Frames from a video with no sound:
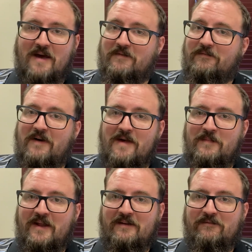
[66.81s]
we have a
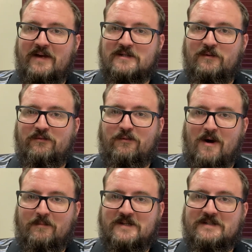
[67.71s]
5-minute investment
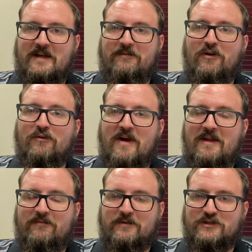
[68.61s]
form to see if you're
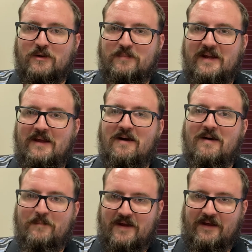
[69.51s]
ready for Sherpa
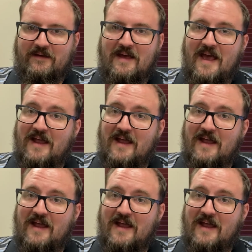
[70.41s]
ERP.